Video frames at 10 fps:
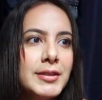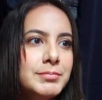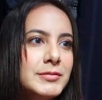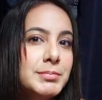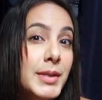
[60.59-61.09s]

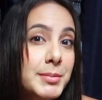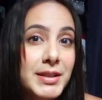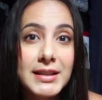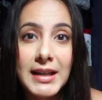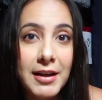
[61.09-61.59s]

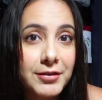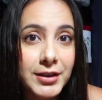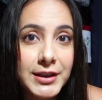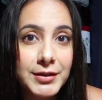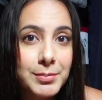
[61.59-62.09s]
maybe
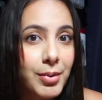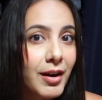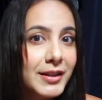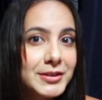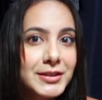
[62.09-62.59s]
never even
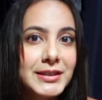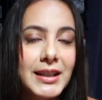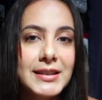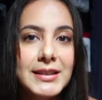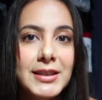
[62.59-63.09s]
pondered the
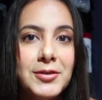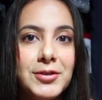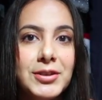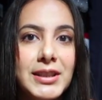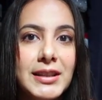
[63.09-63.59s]
idea of
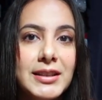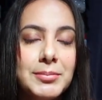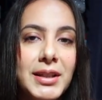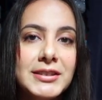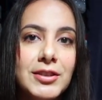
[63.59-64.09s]
looking at the
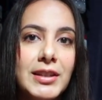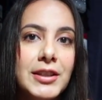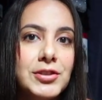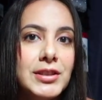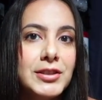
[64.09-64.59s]
men's
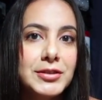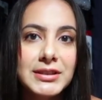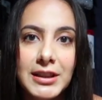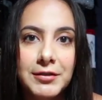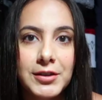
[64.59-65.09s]
collection and
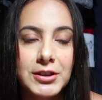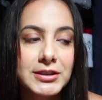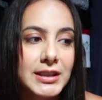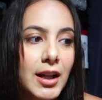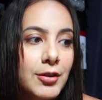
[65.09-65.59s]
using it for
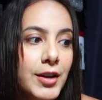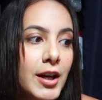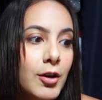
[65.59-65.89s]
yourself,